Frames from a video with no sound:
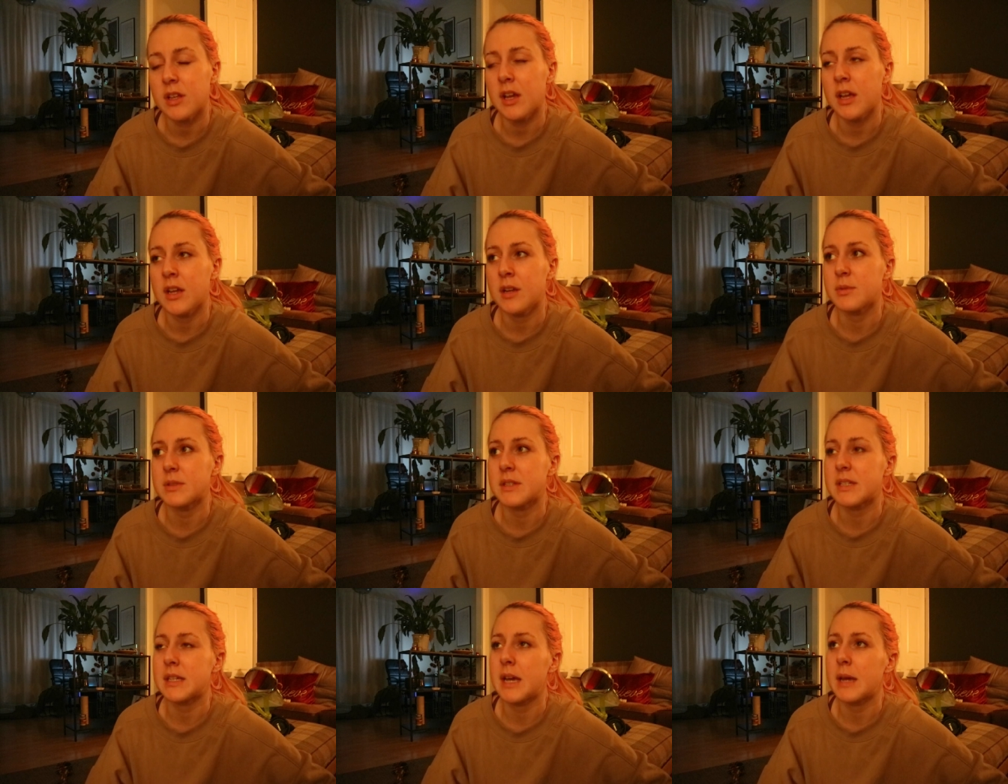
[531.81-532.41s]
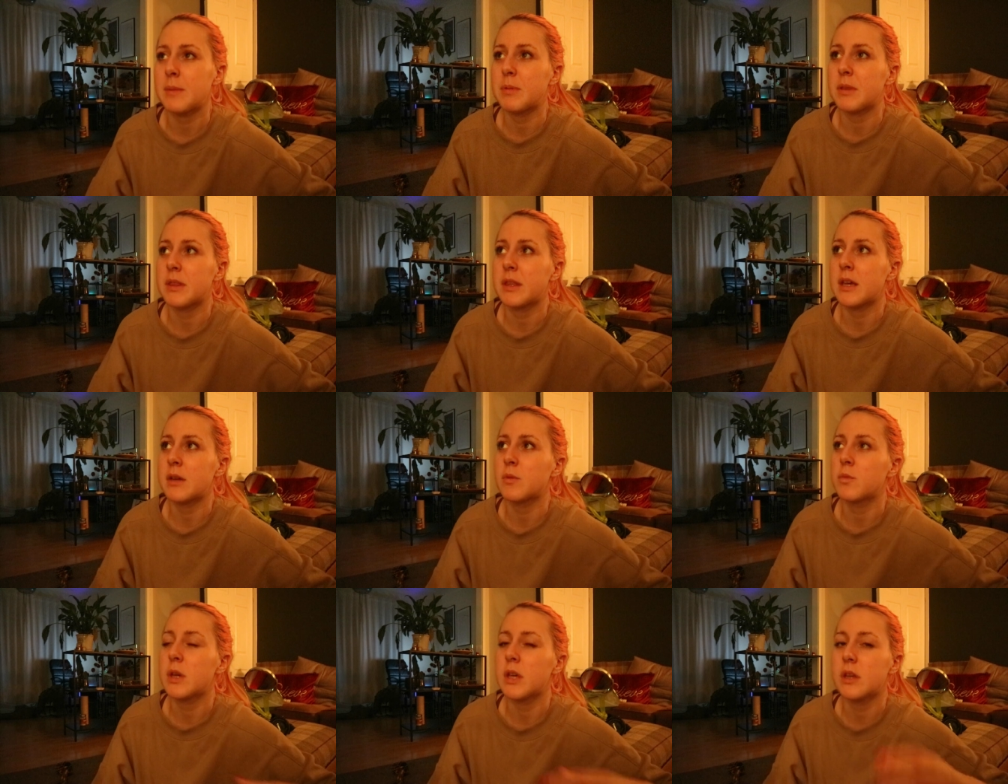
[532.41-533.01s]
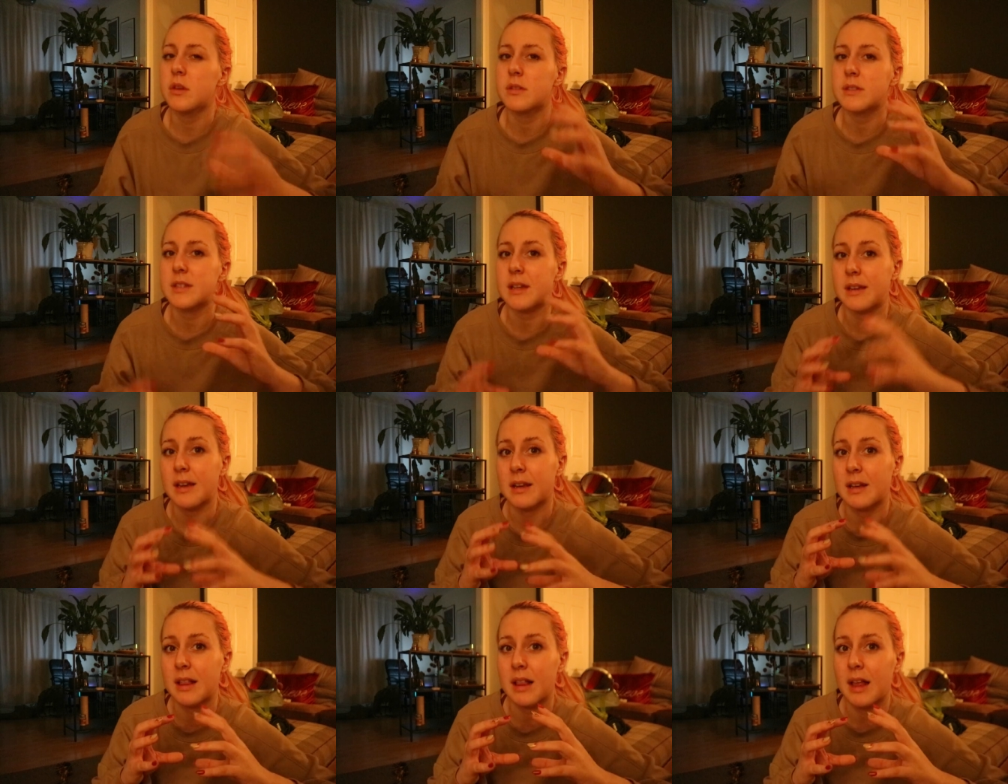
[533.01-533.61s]
And it was the type of thing, we use
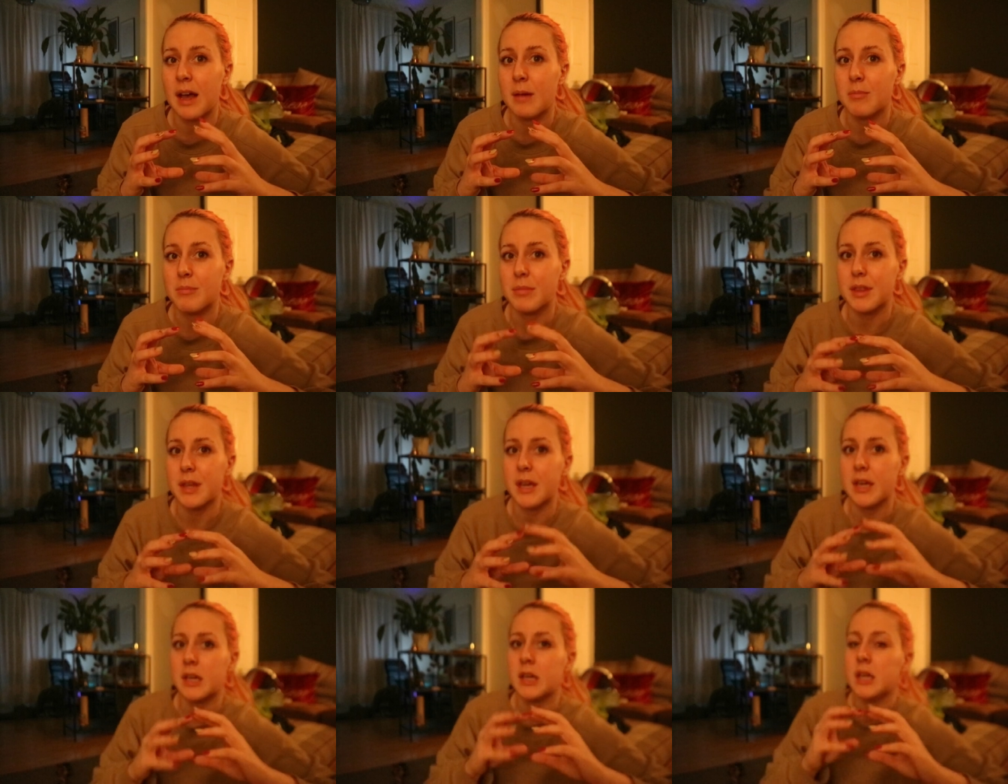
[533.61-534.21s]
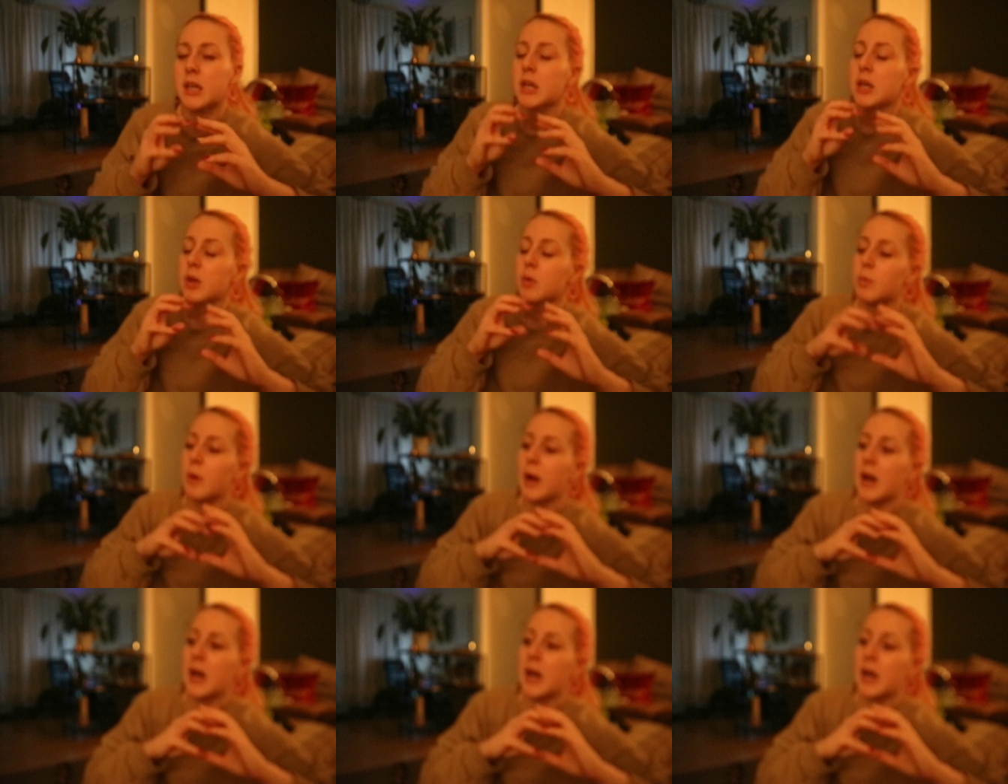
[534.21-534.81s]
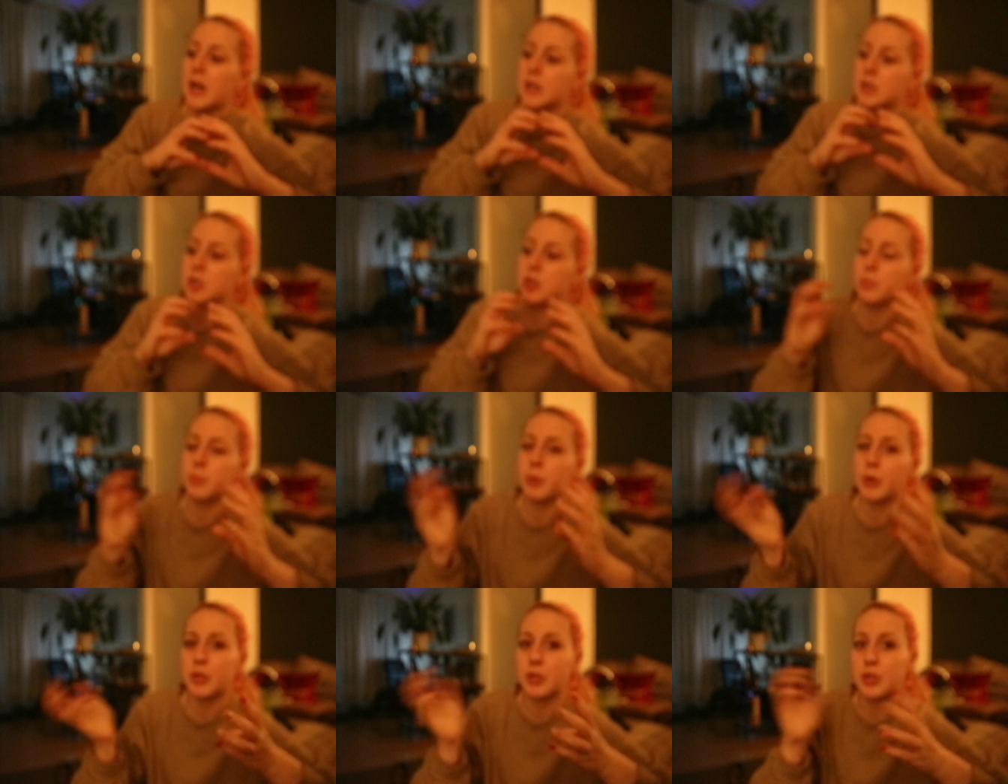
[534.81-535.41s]
like a clam thing where
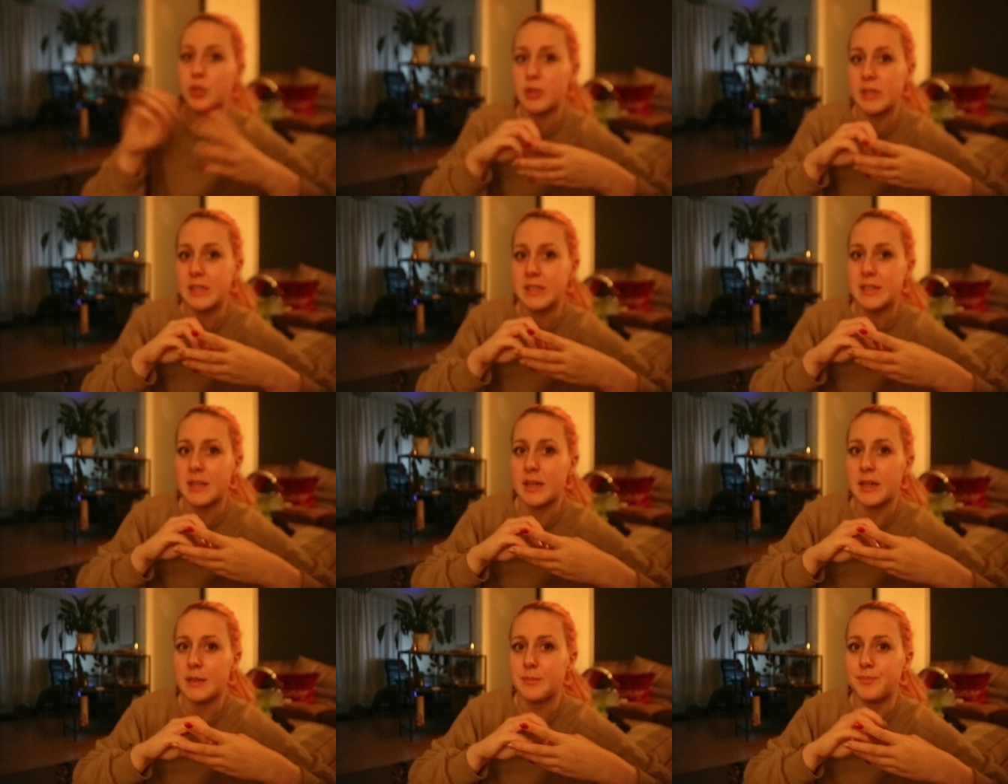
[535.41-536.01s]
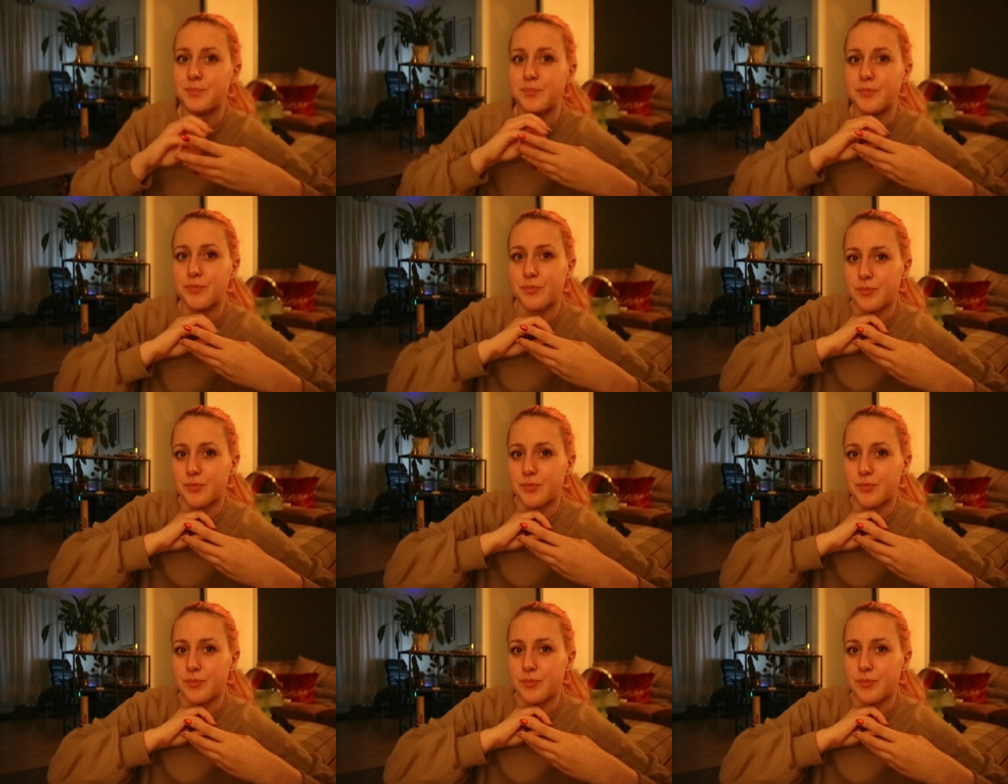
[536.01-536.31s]
you put the treats in it